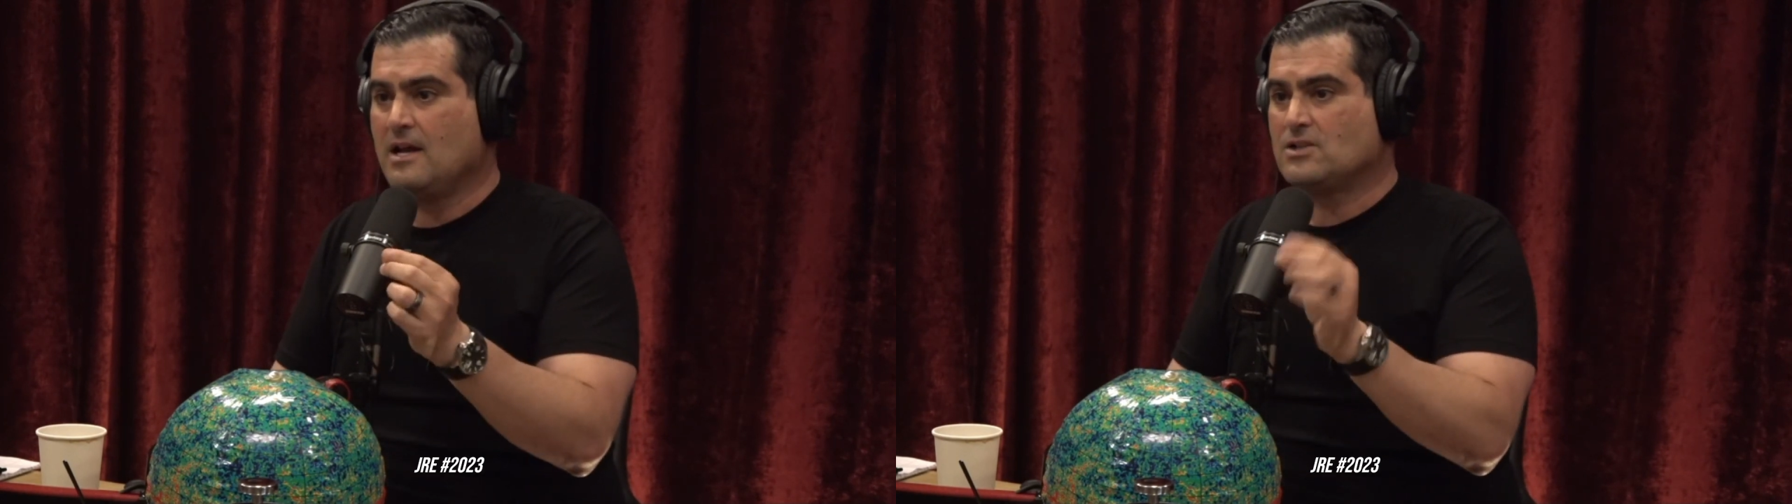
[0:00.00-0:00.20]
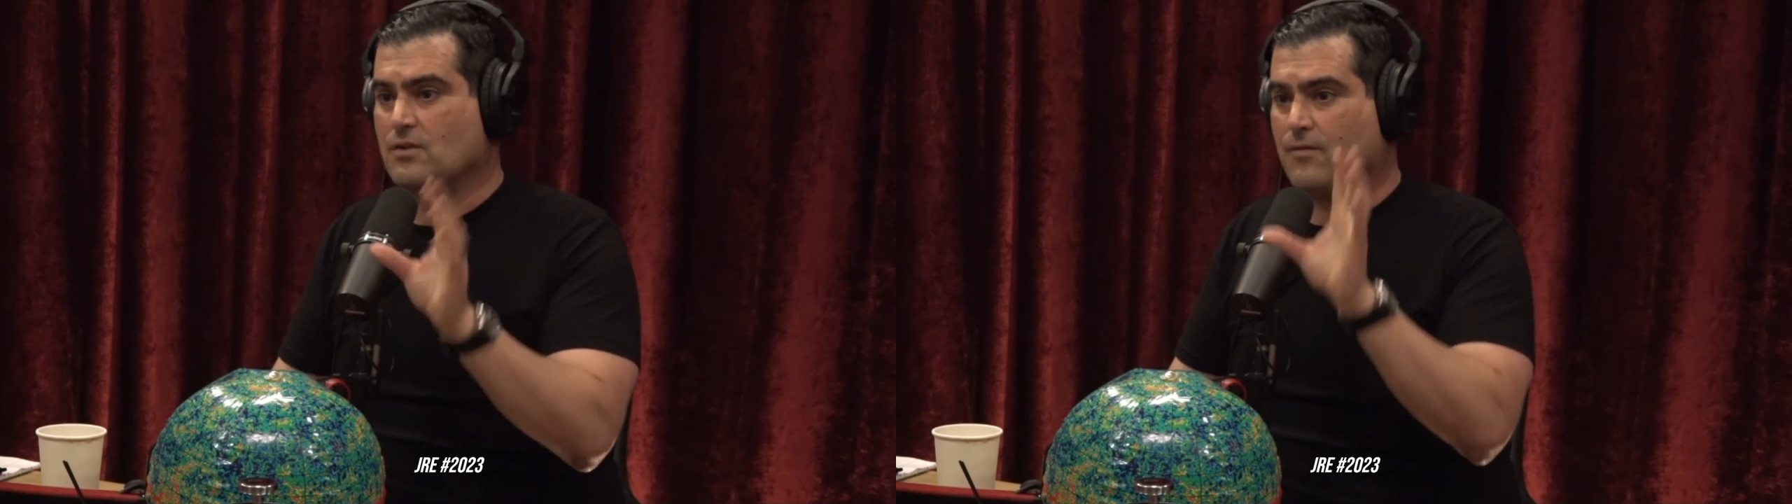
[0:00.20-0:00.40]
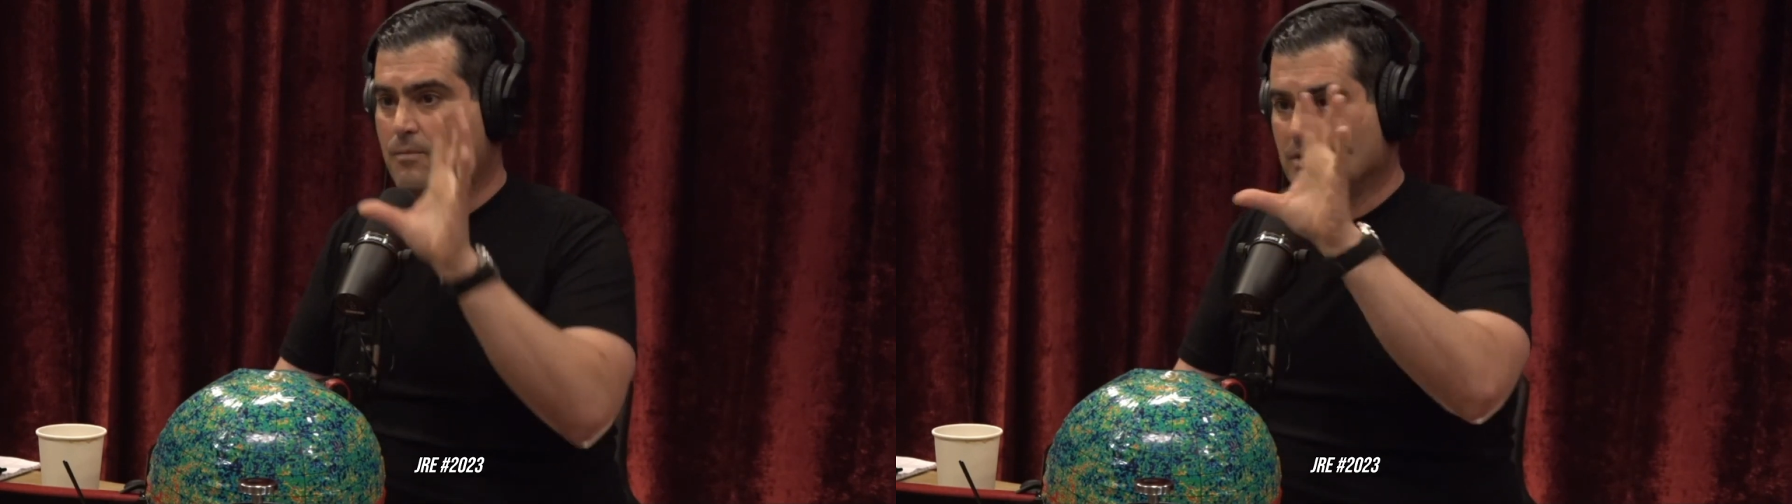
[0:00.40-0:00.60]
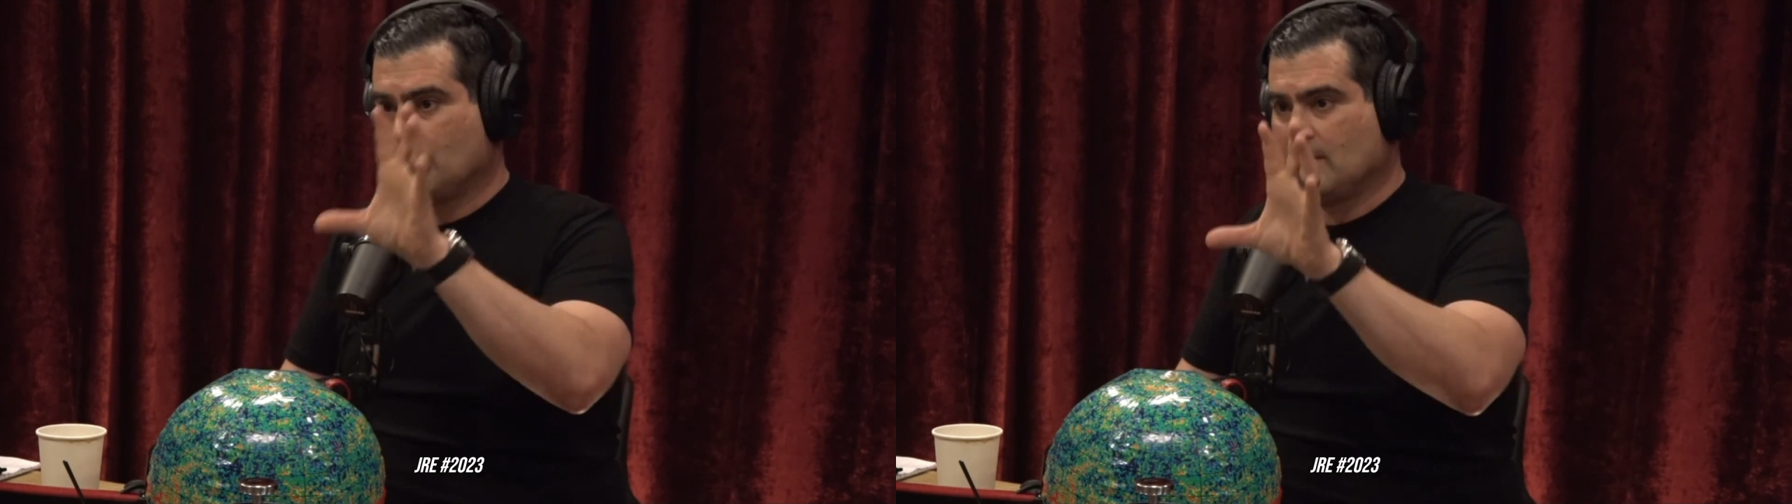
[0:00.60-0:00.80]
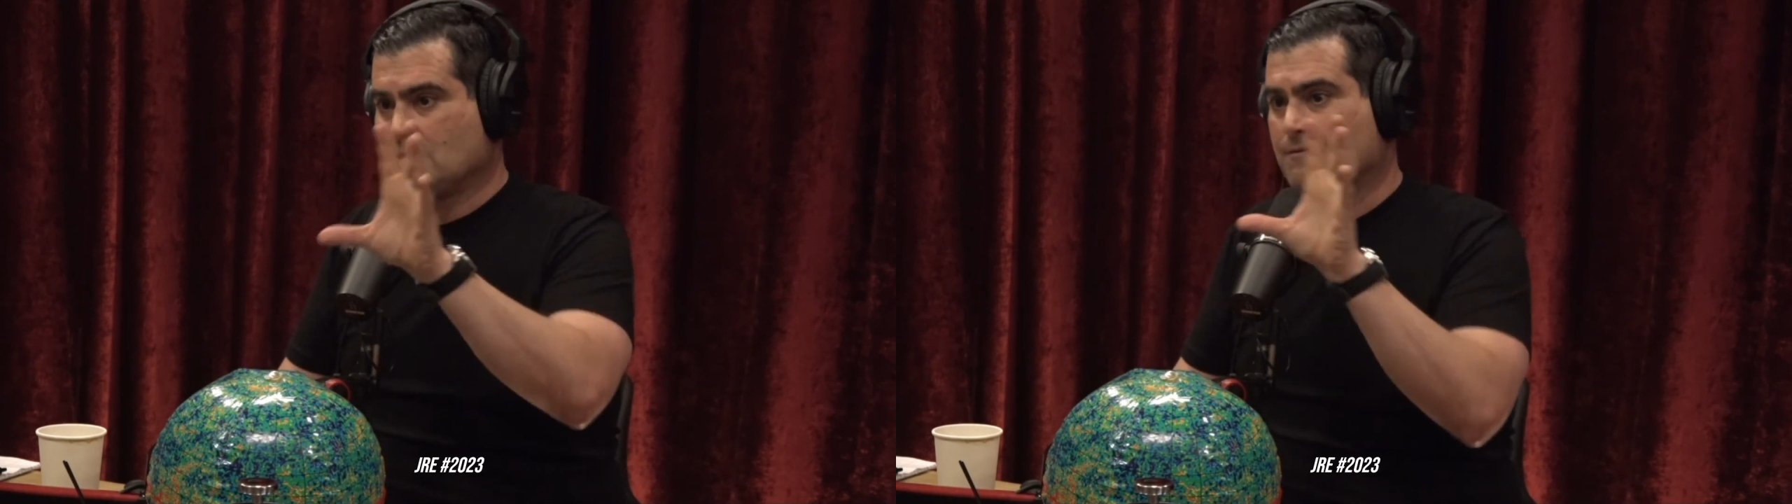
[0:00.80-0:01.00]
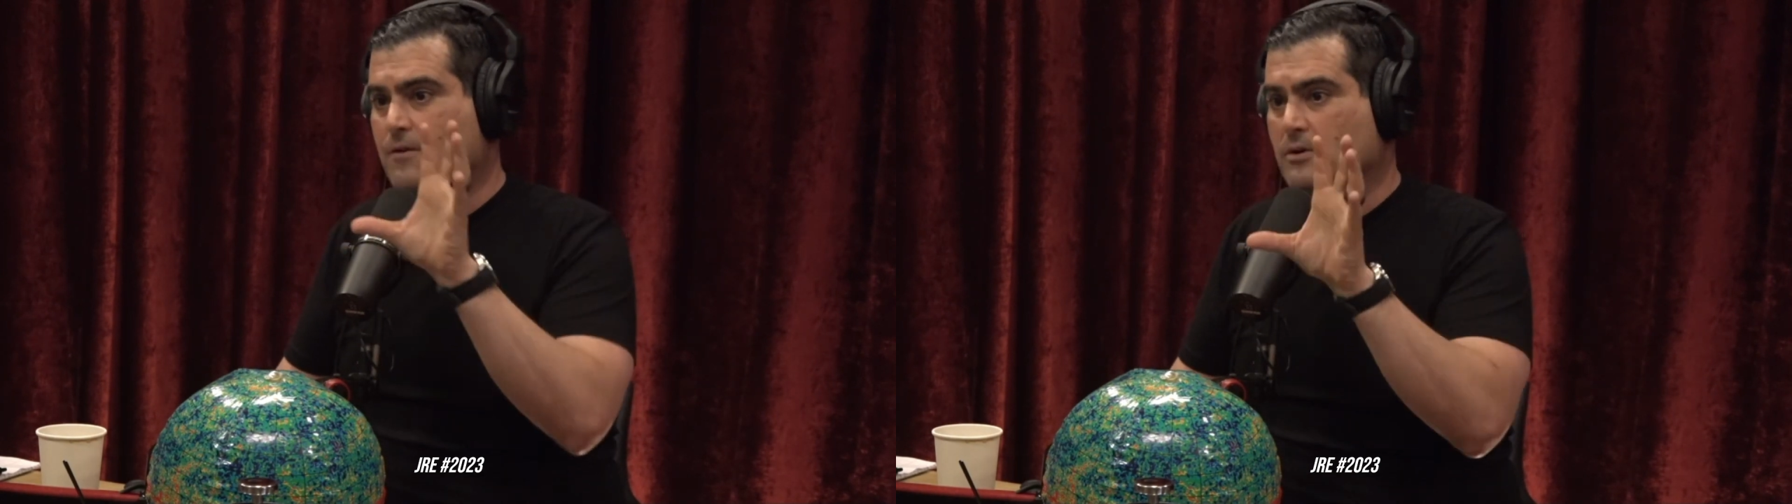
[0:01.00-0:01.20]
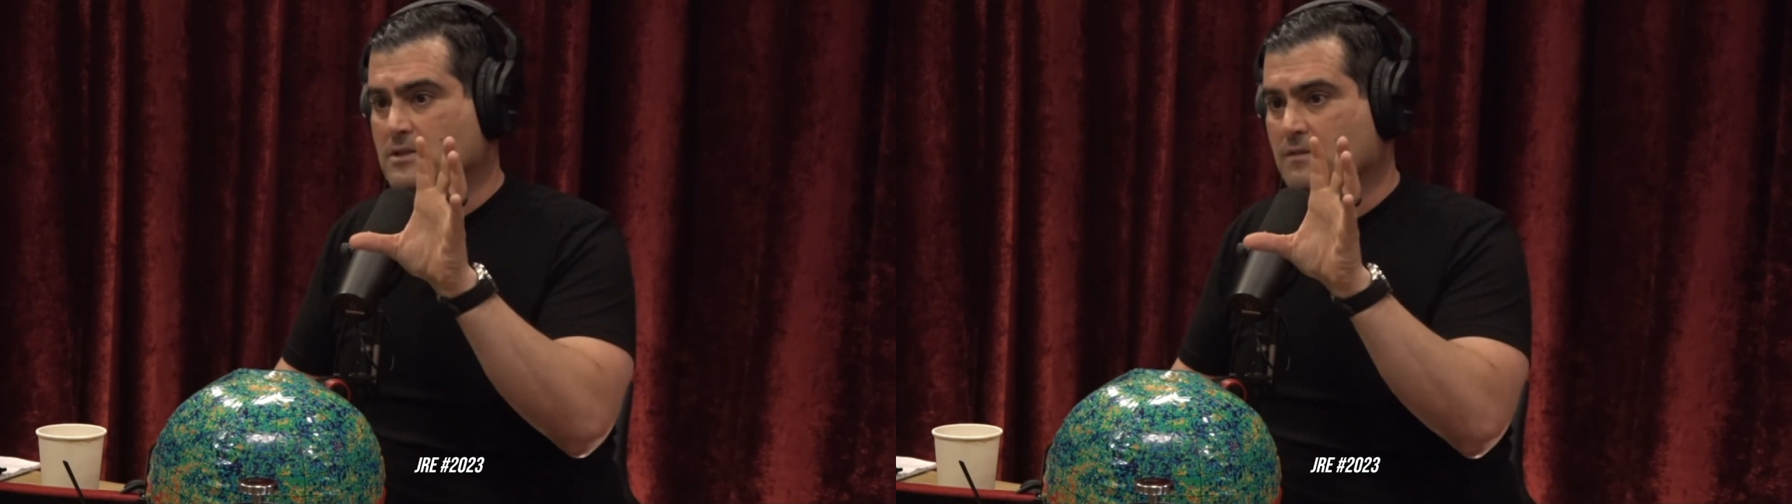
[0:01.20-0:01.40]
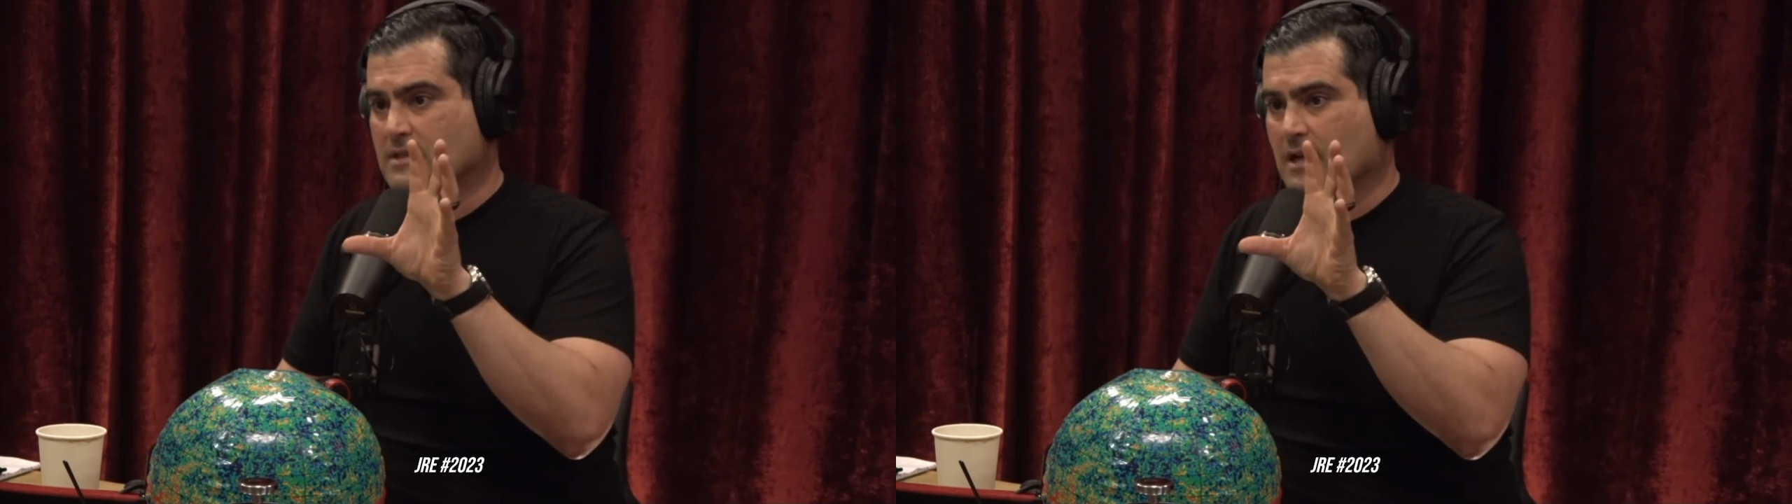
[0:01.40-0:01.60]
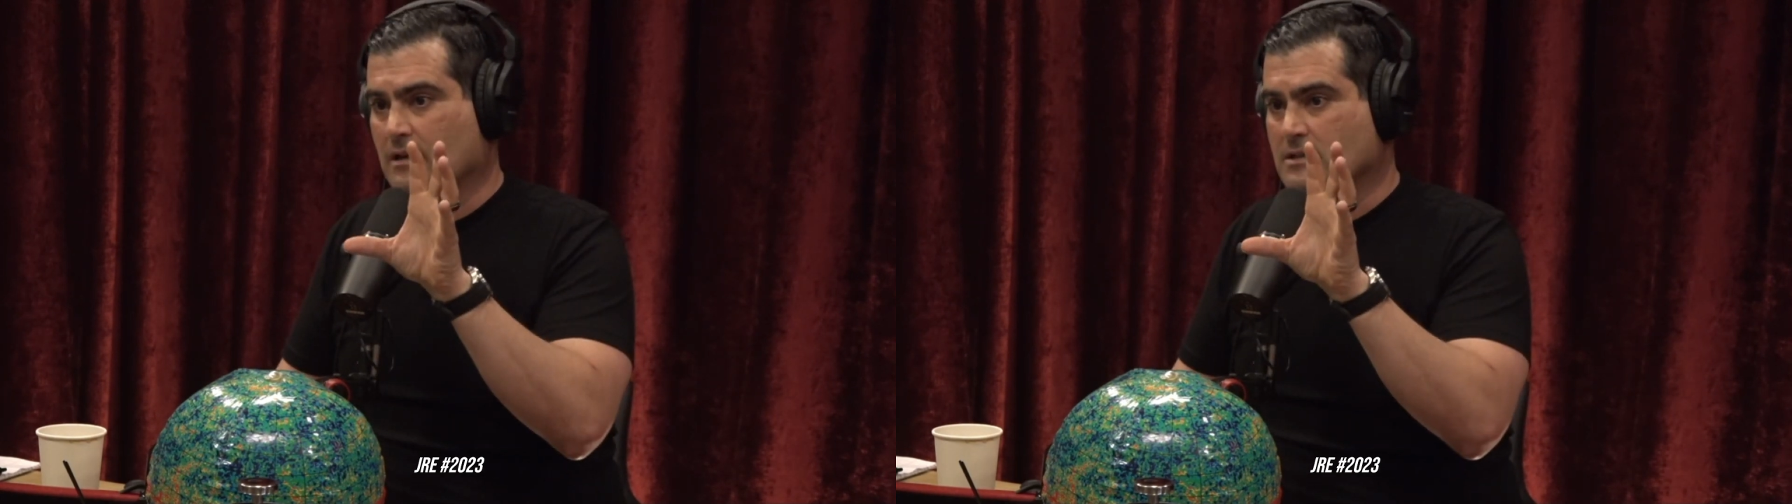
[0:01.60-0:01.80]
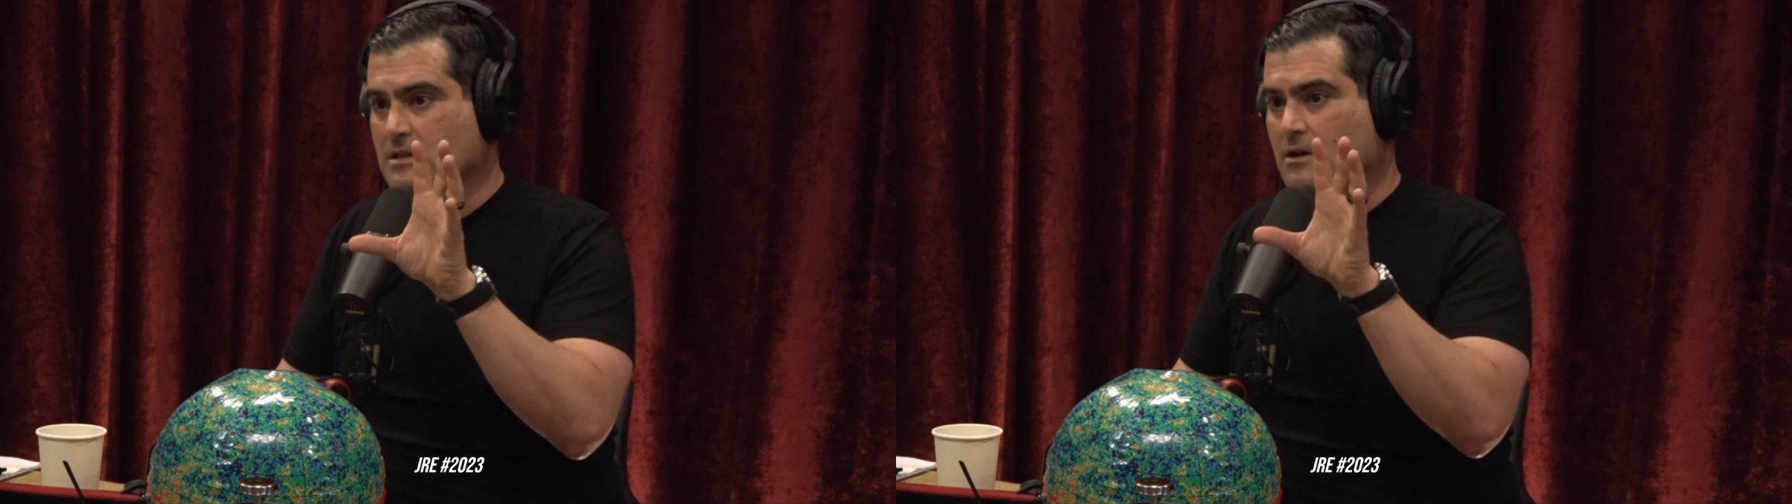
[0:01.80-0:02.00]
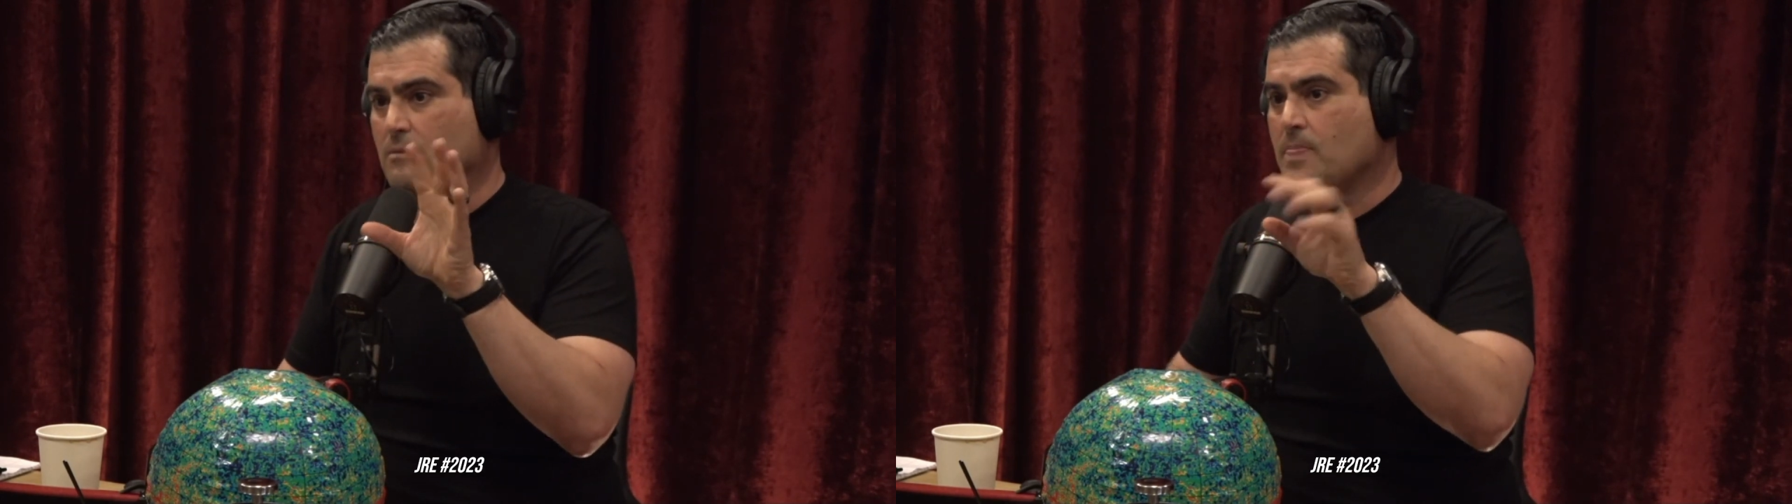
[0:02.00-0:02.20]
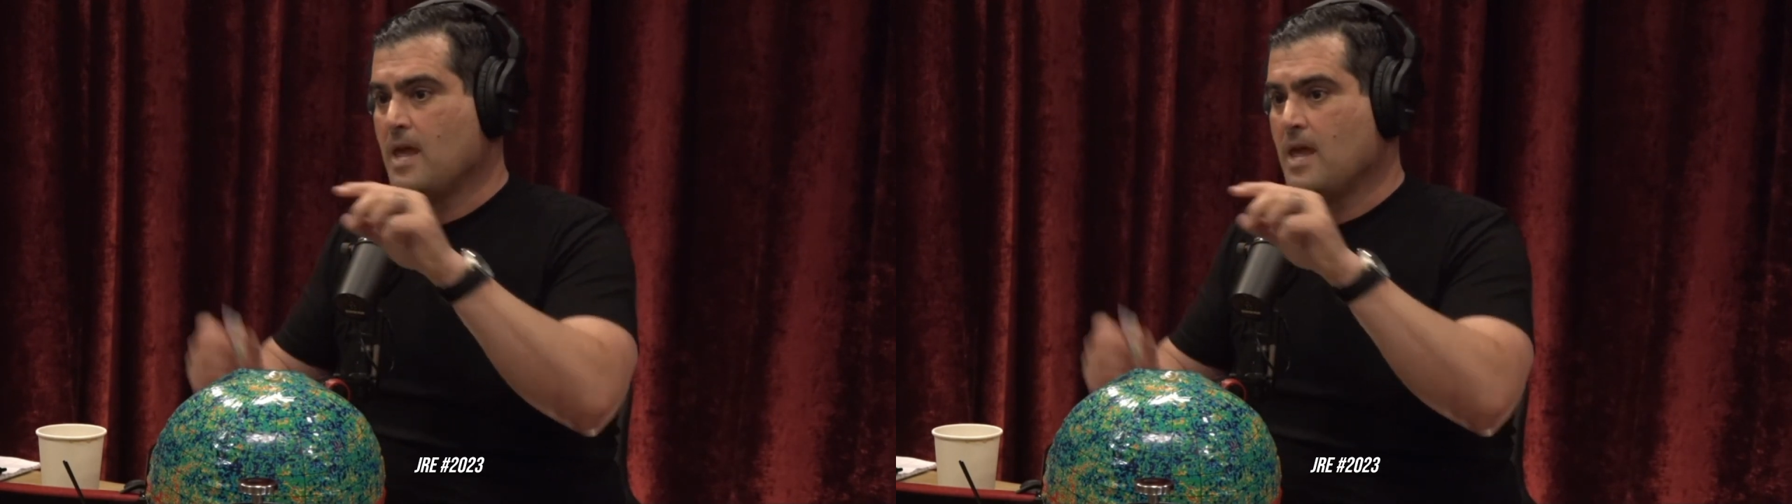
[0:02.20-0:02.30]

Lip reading: So if you put them at the focus of a telescope